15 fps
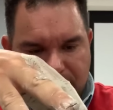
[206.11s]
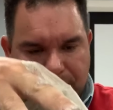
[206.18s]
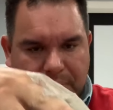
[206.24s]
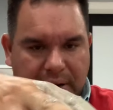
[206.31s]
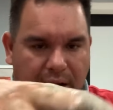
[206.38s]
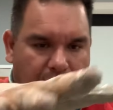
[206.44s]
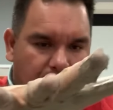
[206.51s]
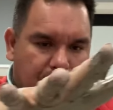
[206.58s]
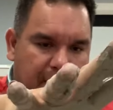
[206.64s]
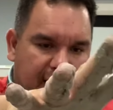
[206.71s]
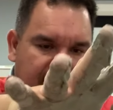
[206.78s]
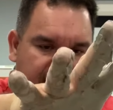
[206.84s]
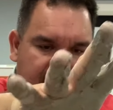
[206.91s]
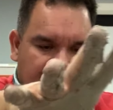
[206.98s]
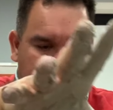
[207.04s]
Big old
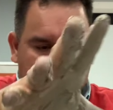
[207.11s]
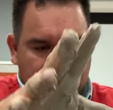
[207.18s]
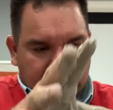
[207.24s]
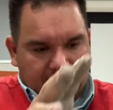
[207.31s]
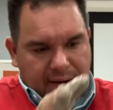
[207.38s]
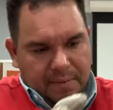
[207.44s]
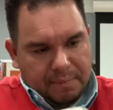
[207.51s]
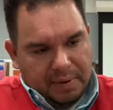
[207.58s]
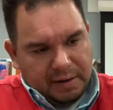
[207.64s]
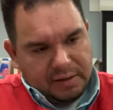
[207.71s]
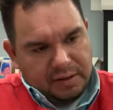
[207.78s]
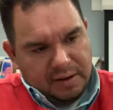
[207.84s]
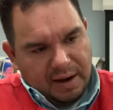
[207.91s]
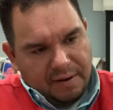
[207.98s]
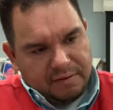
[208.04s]
mess. Make
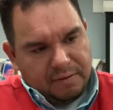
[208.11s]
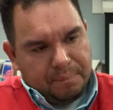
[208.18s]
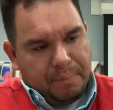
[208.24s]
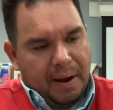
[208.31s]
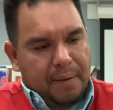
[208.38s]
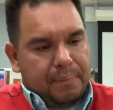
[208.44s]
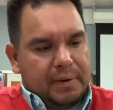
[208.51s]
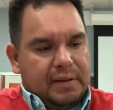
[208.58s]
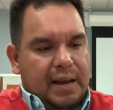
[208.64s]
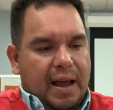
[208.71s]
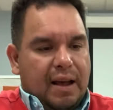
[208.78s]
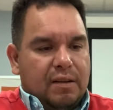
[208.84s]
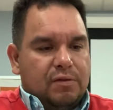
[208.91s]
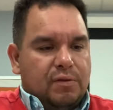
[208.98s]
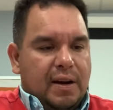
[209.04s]
sure you have some paper
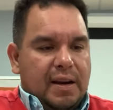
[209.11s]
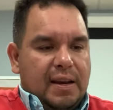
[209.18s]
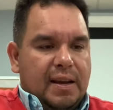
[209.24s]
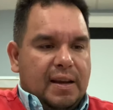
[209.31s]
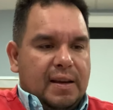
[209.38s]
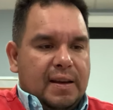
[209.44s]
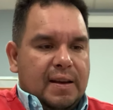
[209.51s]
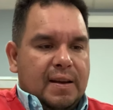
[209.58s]
towels ready.